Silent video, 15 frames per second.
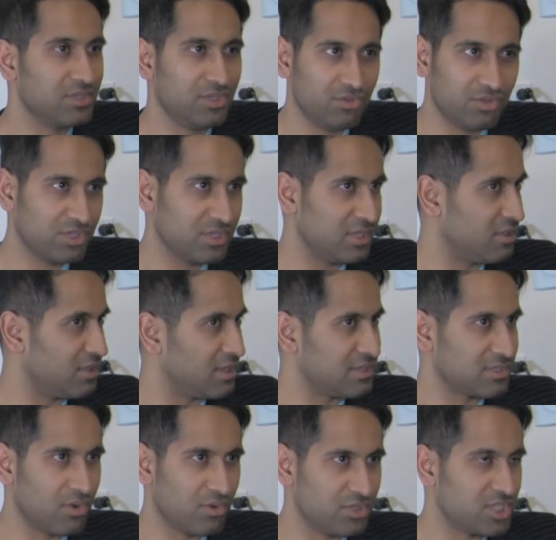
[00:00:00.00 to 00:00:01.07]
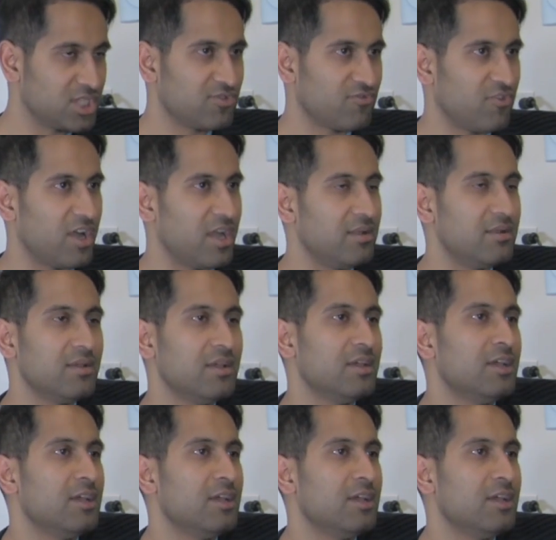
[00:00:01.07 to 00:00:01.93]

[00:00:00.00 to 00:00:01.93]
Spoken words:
Usually things go just fine,